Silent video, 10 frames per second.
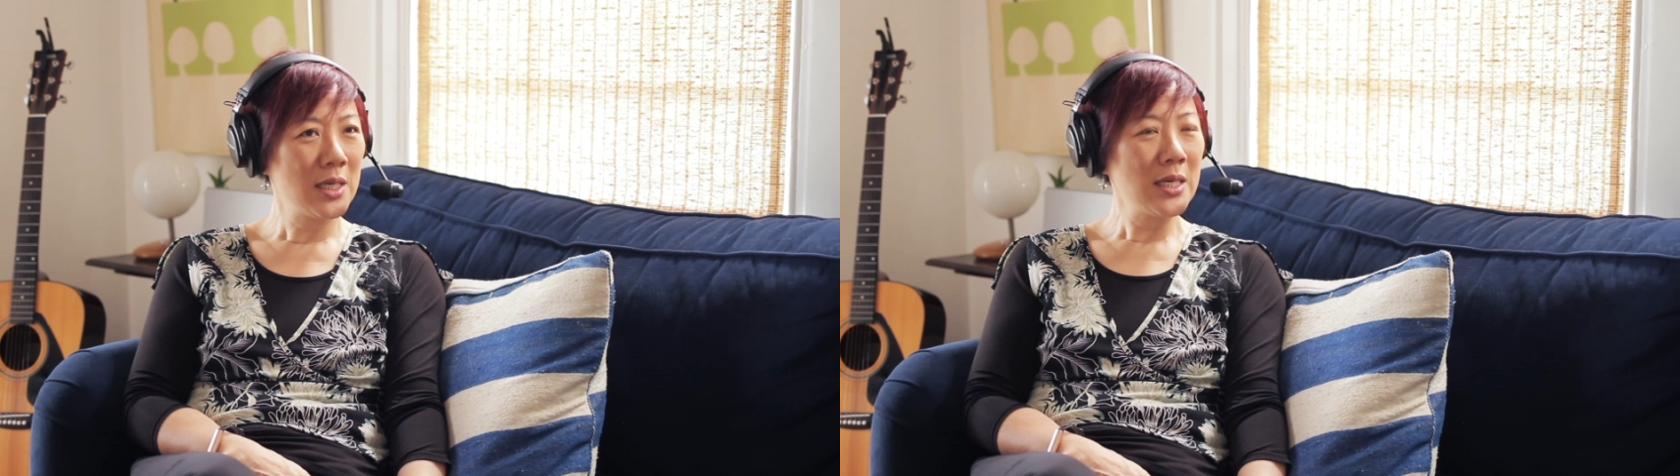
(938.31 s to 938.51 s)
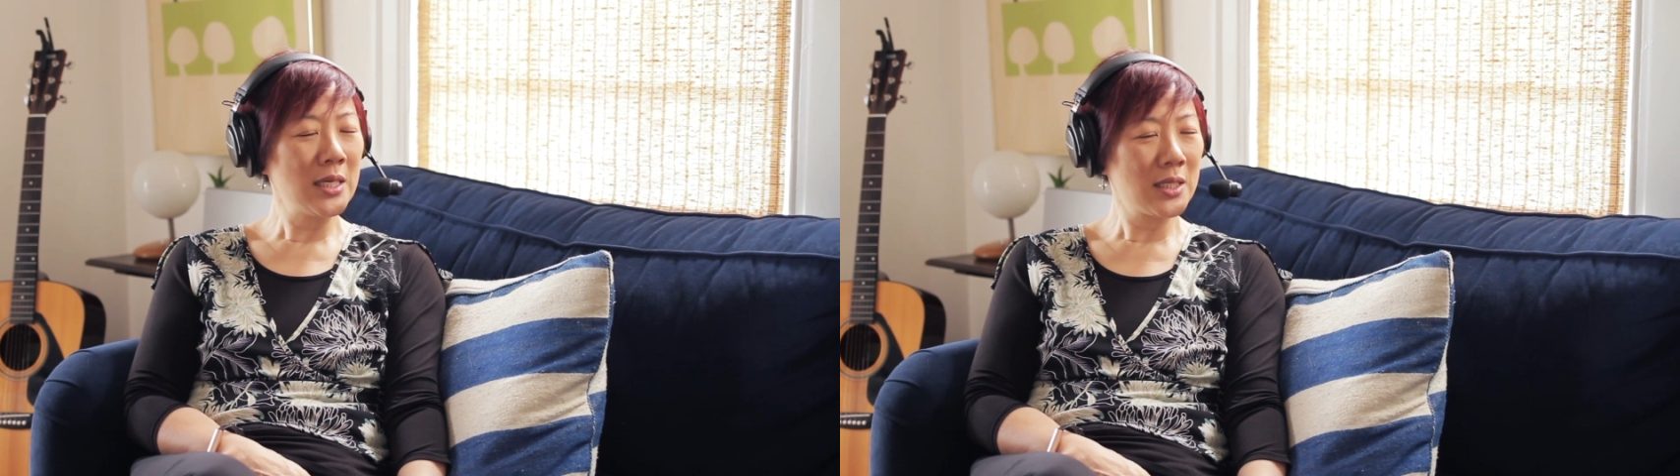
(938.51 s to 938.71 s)

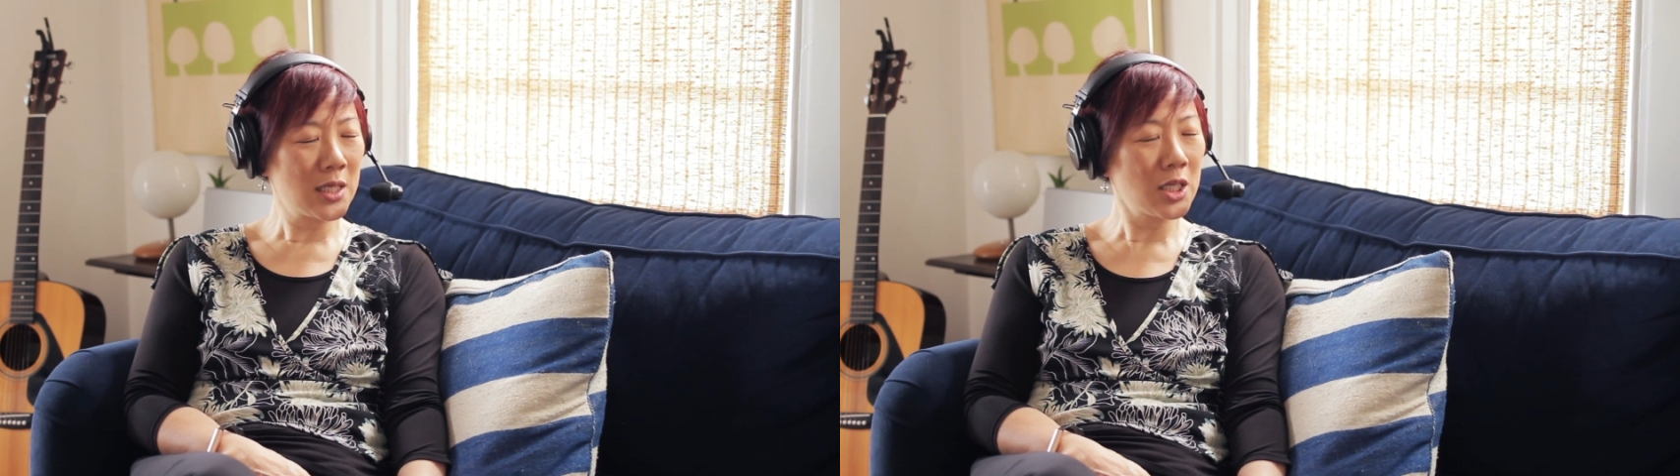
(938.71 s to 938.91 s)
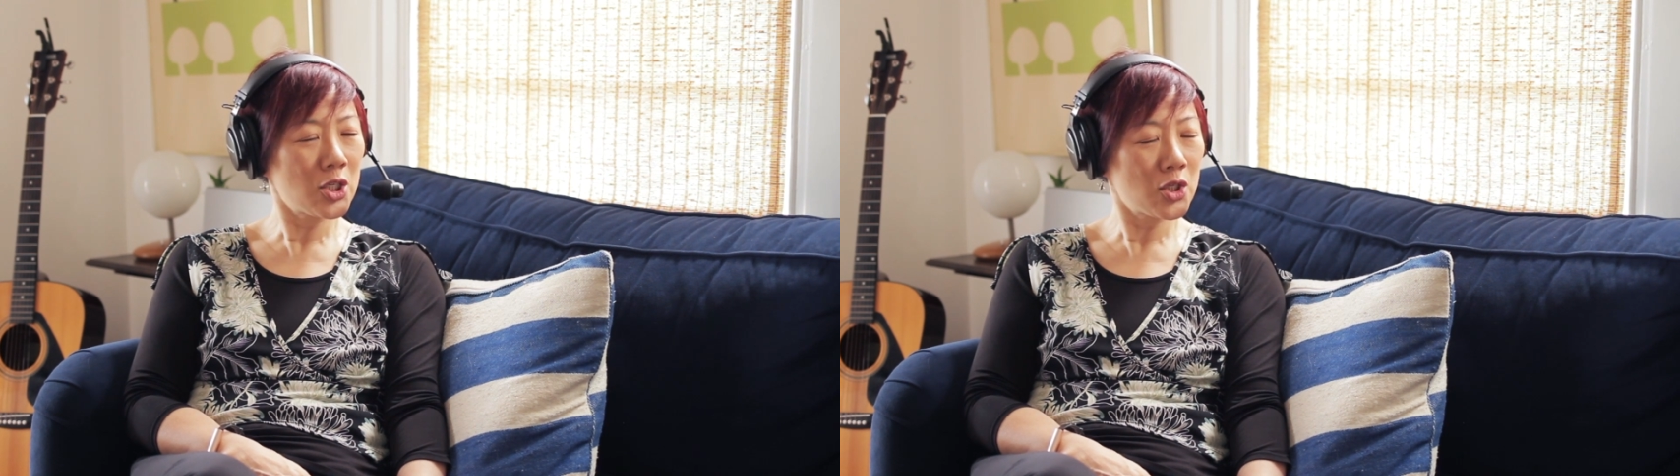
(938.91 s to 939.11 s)
in
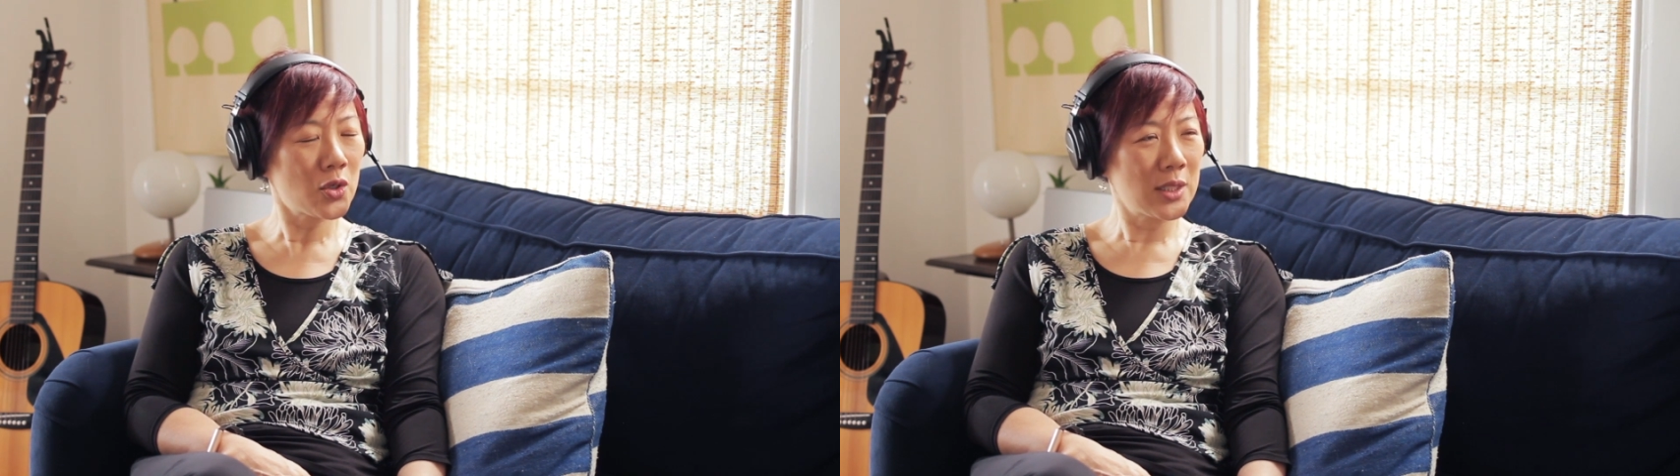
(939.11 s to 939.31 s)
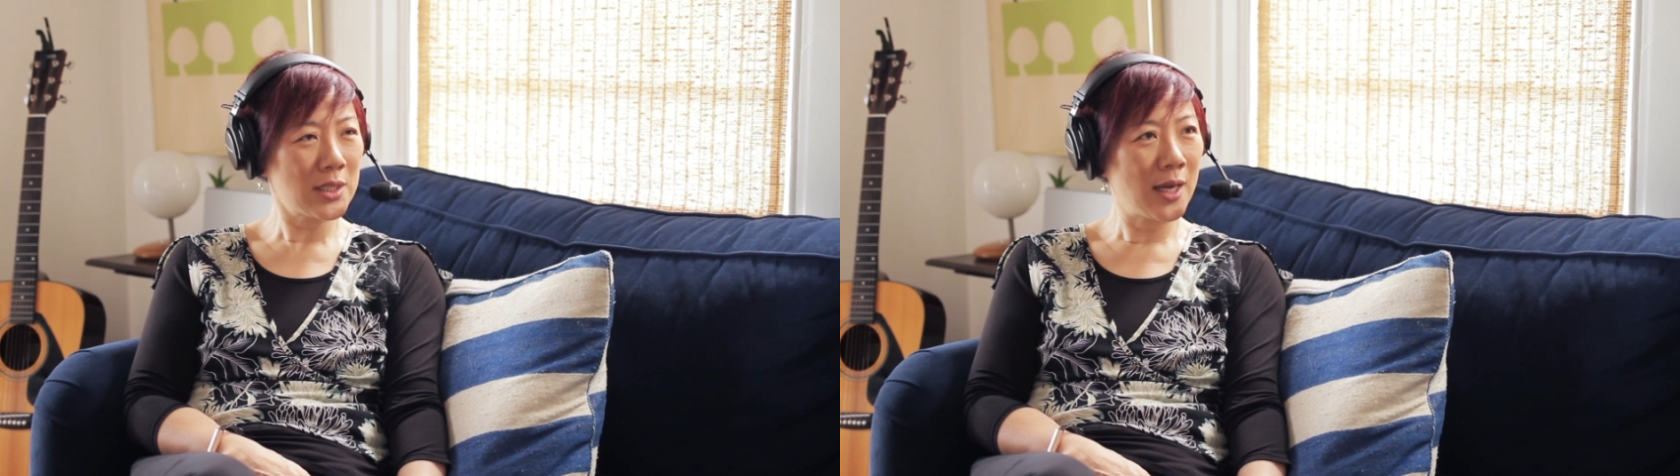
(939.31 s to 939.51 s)
such a
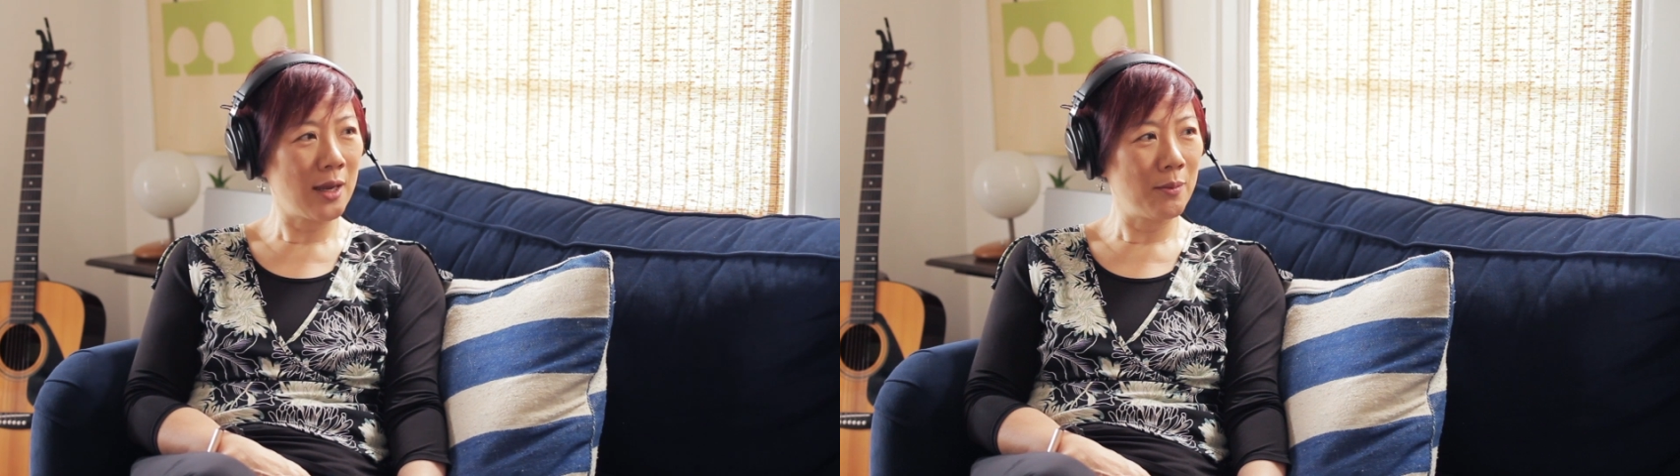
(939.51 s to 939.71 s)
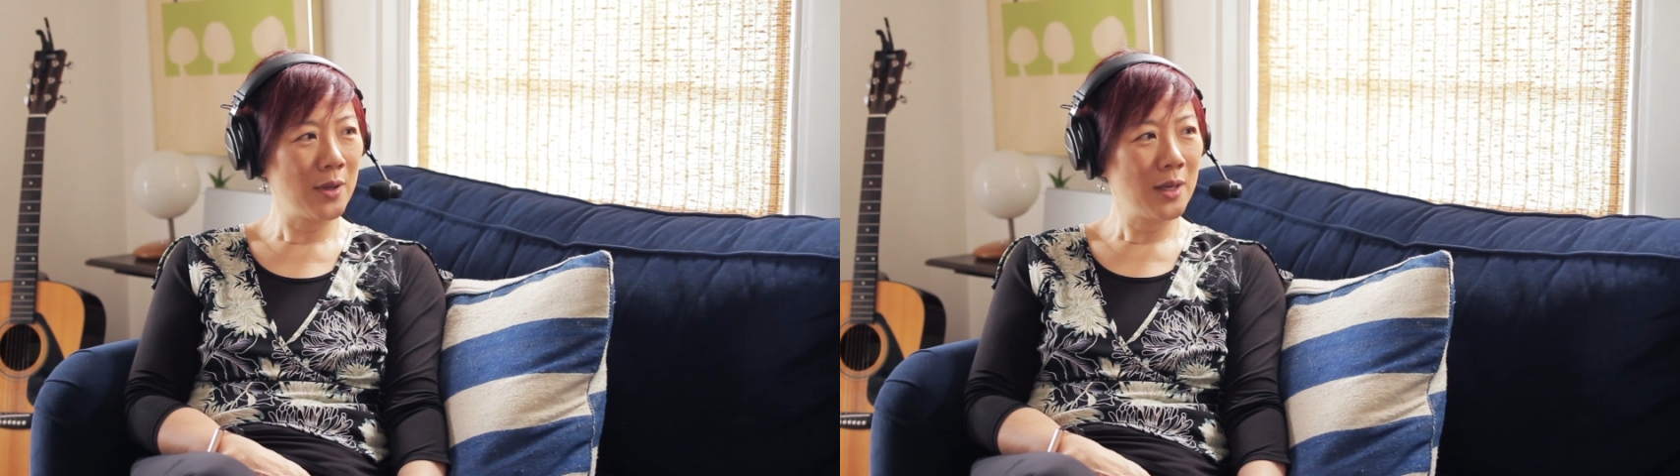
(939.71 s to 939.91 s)
short
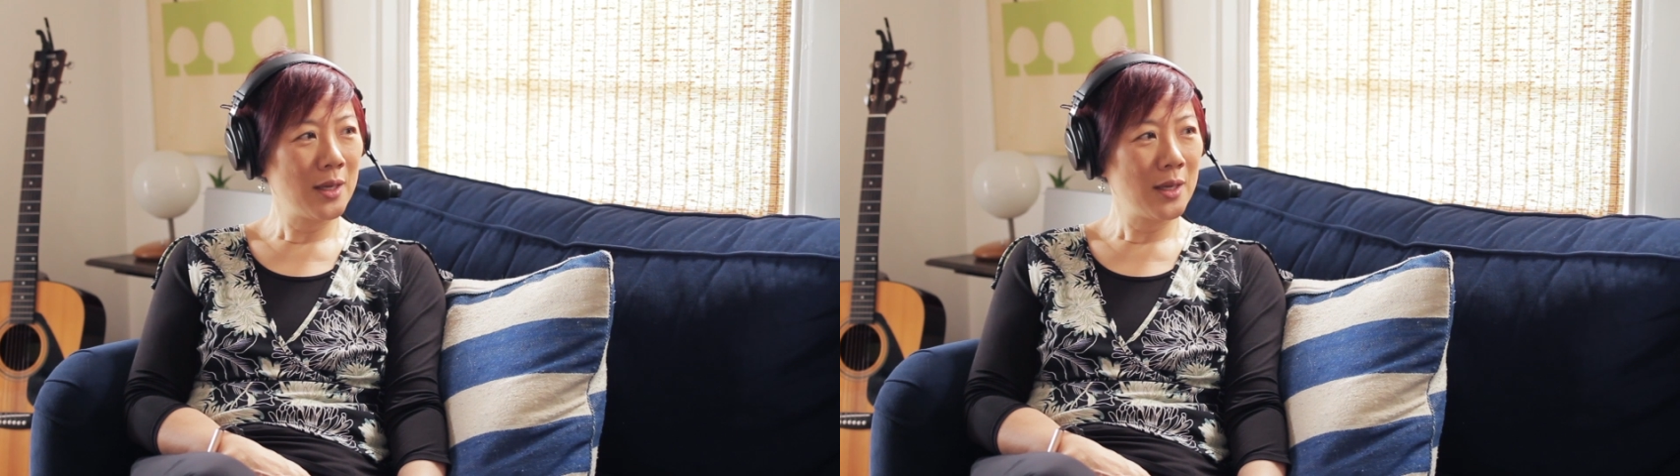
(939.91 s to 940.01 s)
time.